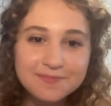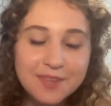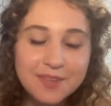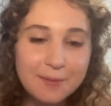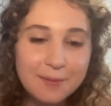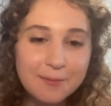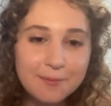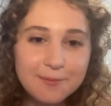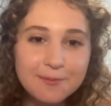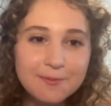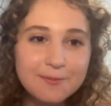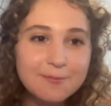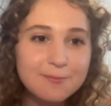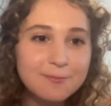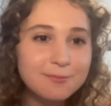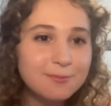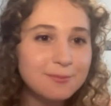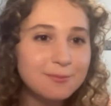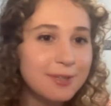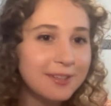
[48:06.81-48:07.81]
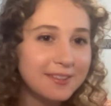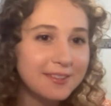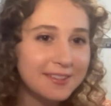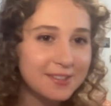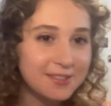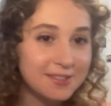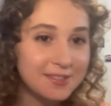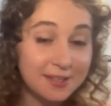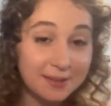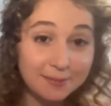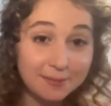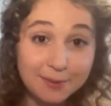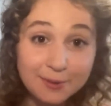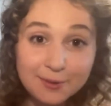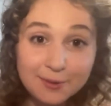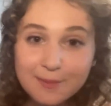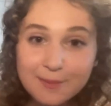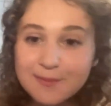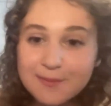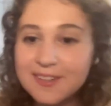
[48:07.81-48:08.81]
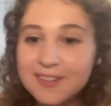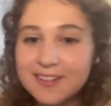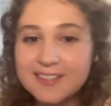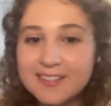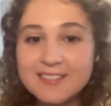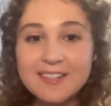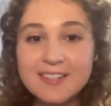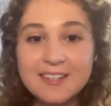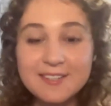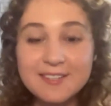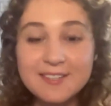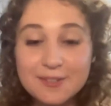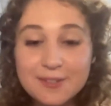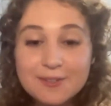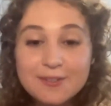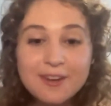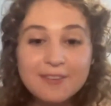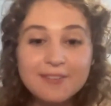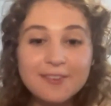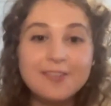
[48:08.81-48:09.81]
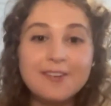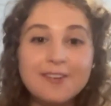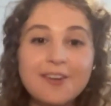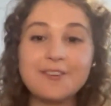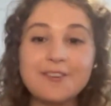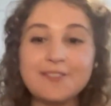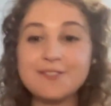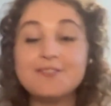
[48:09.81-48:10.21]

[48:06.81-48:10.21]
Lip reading: It really just like blew up the next day. So you never know.